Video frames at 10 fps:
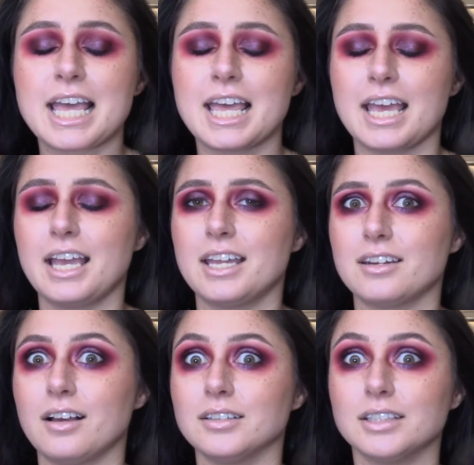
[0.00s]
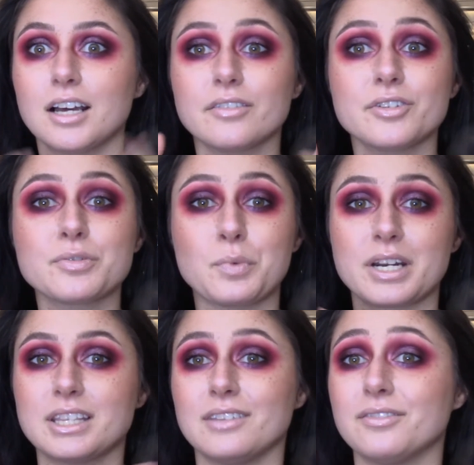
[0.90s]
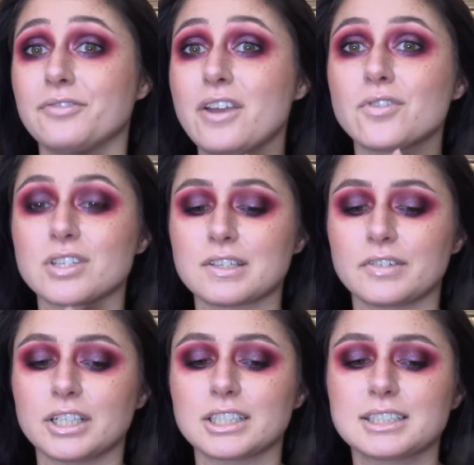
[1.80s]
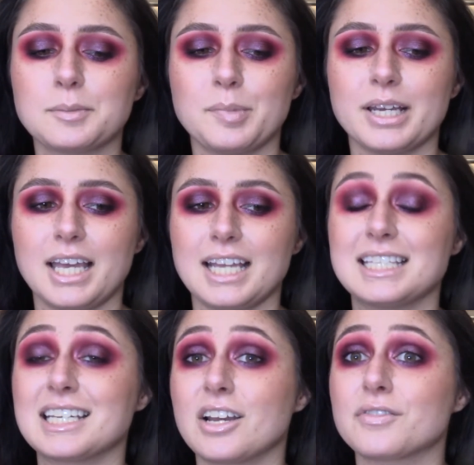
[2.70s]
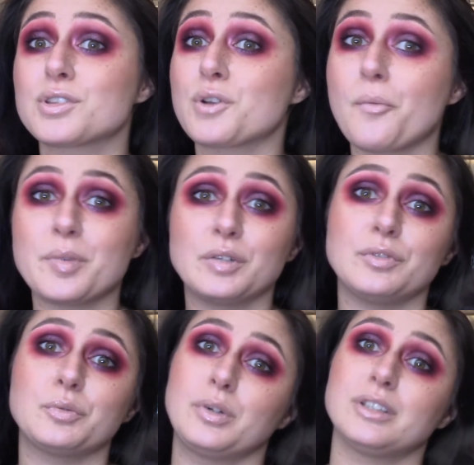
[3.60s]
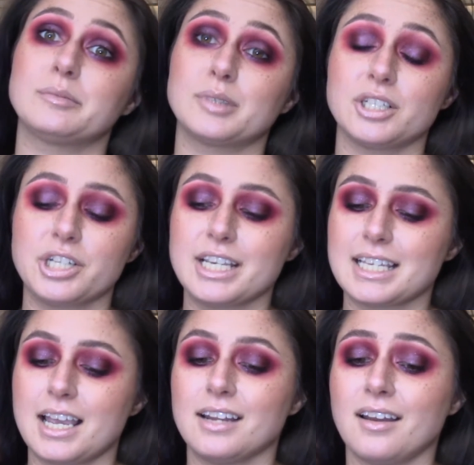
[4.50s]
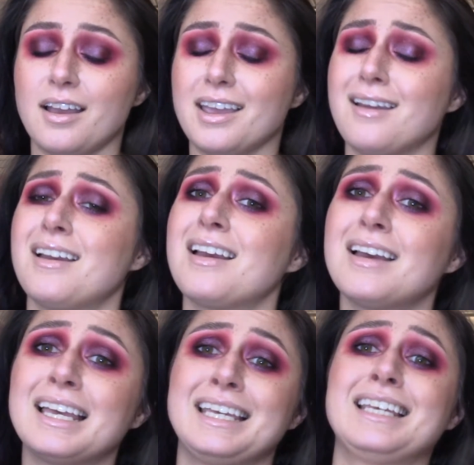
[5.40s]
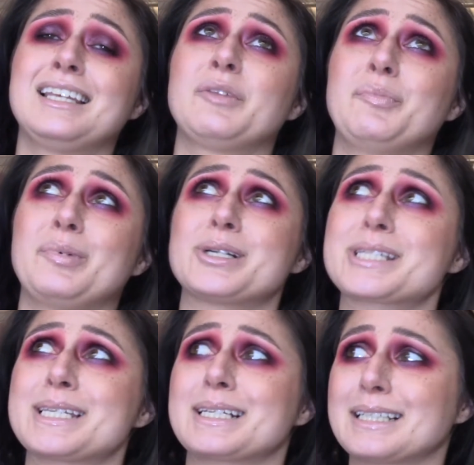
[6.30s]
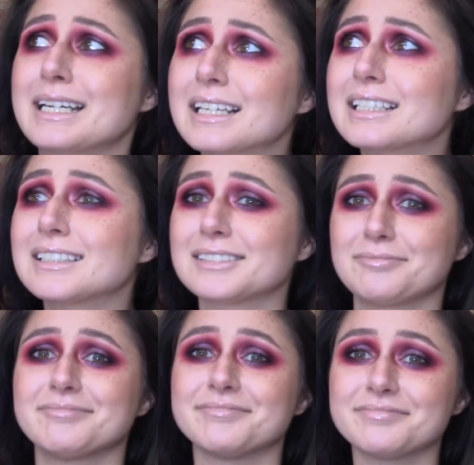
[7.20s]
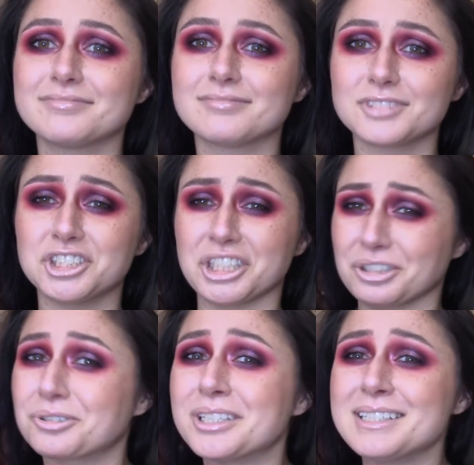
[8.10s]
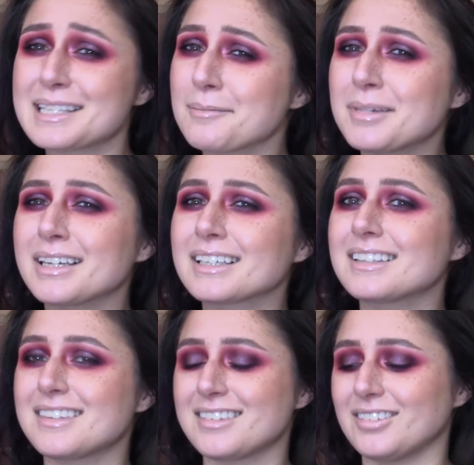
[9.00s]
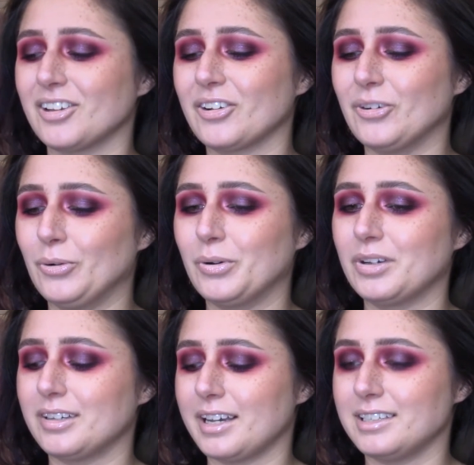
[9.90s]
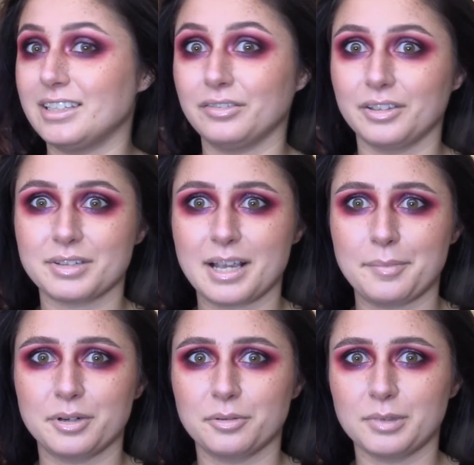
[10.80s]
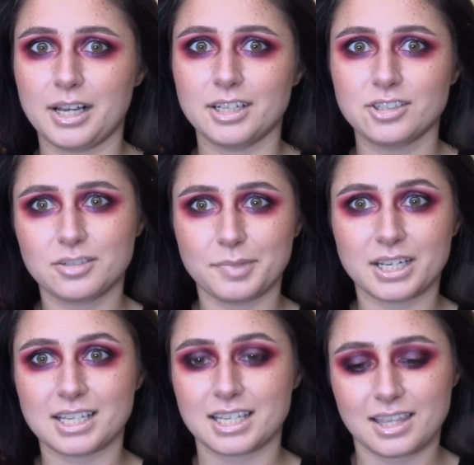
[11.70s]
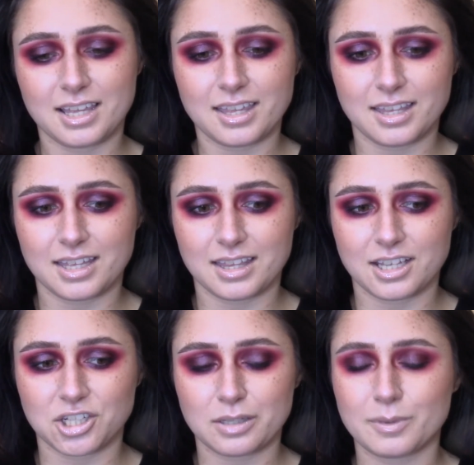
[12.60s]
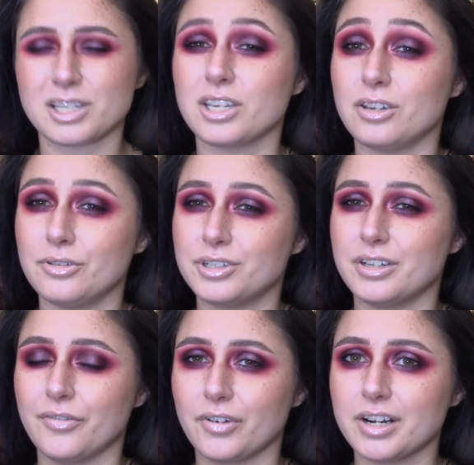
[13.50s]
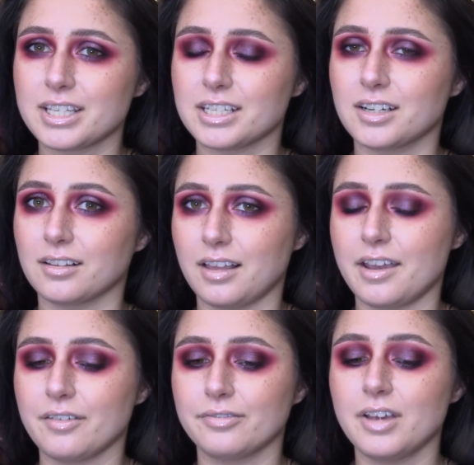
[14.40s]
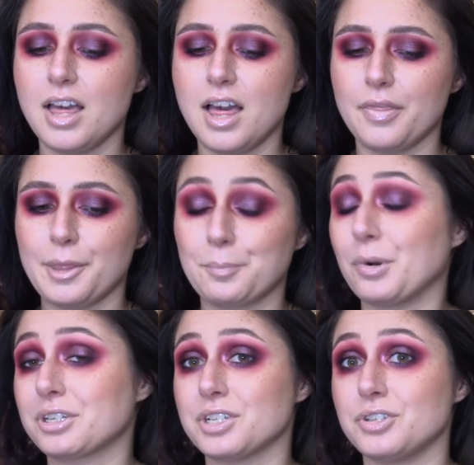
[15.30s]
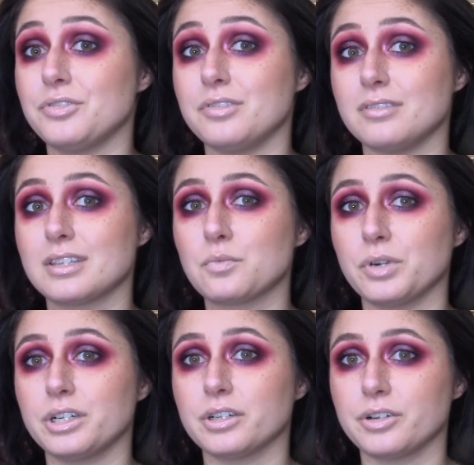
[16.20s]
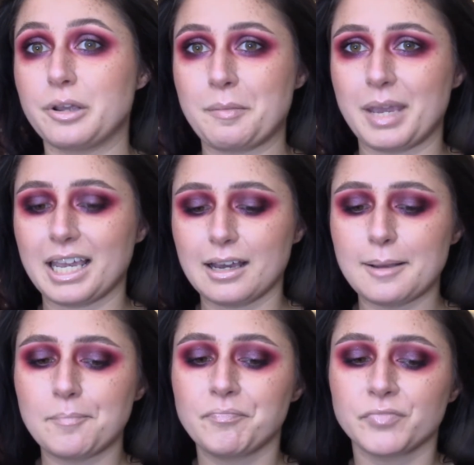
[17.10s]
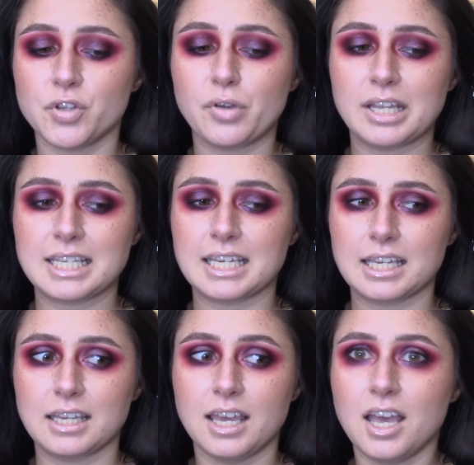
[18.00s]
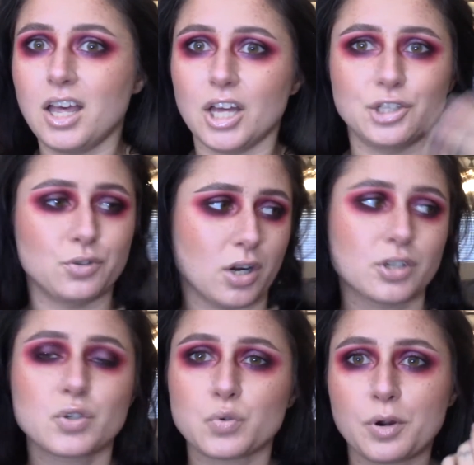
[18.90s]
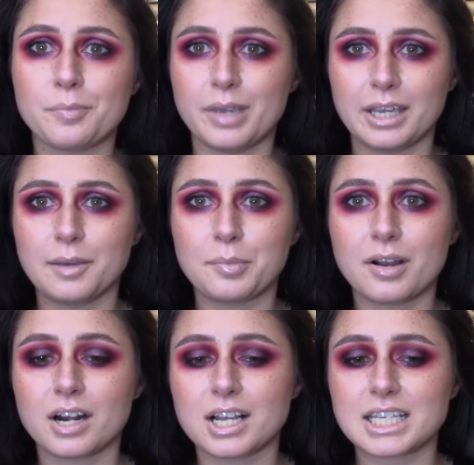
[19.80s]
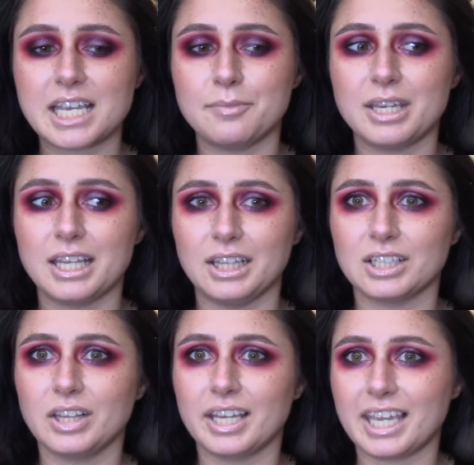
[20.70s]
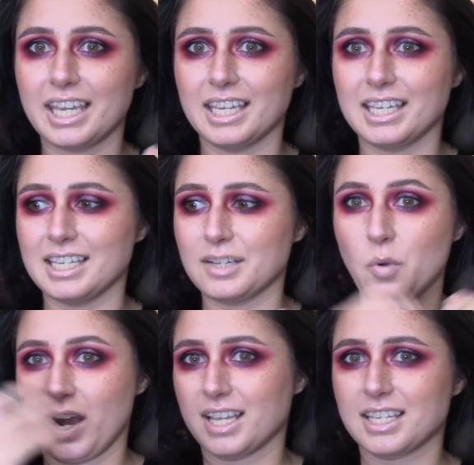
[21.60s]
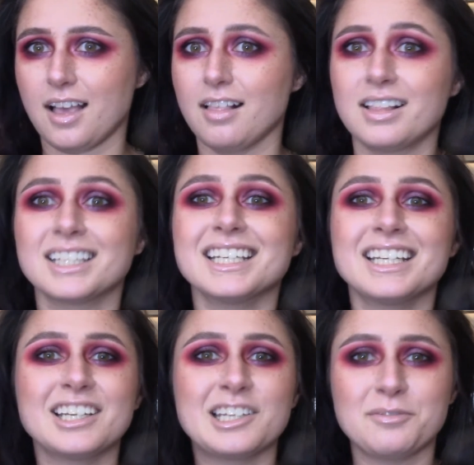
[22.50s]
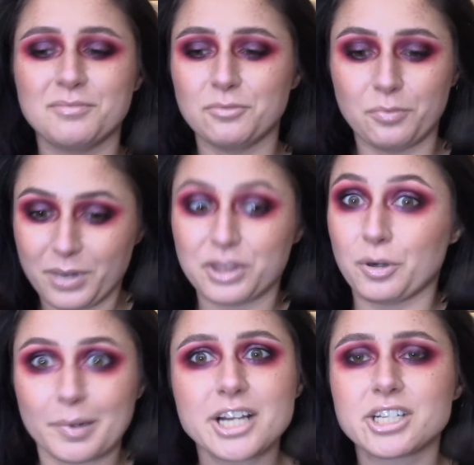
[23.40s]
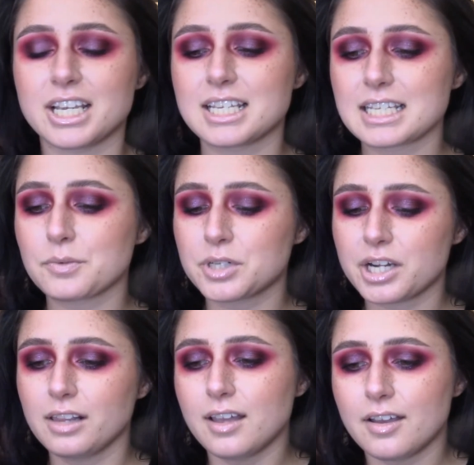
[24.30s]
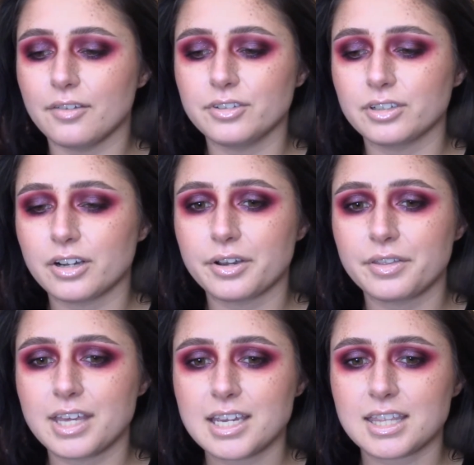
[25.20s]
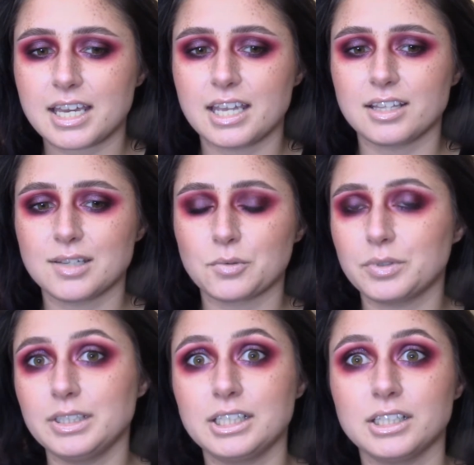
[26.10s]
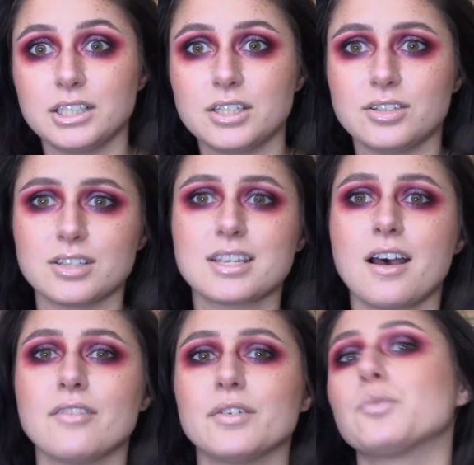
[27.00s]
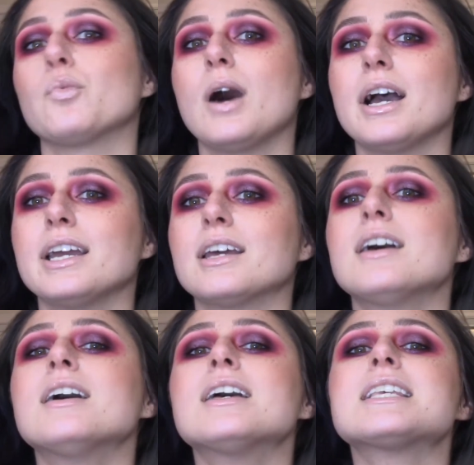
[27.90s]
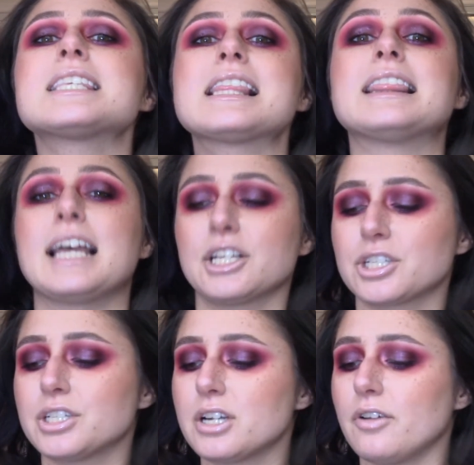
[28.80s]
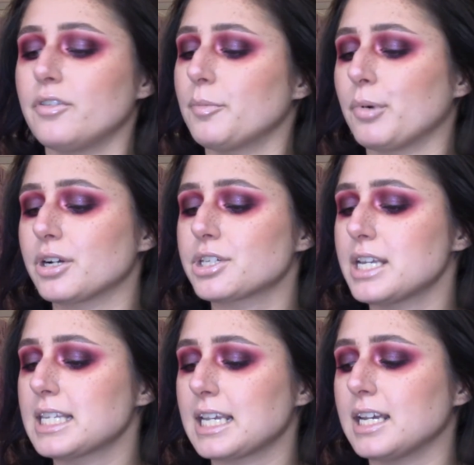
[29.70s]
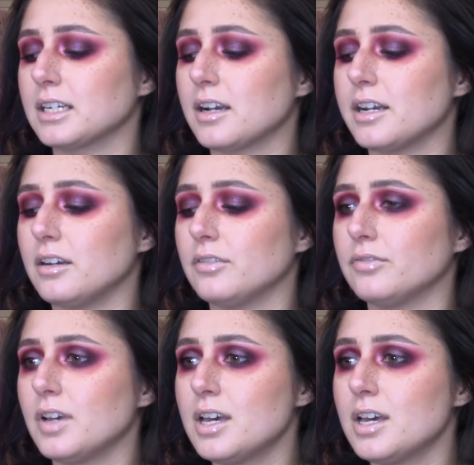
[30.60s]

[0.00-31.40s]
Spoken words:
And a lot of you wanted the favorites first, but I did have so many of you want the brushes, and brushes are like children to me, so I definitely was happy to oblige because I think that it just makes a huge difference in your life. The brushes you use when you're doing makeup, you can take a drugstore makeup product and make it look like it is YSL with your brushes, which I love. You know, I think that it's really good to just have a wide selection of your brushes and kind of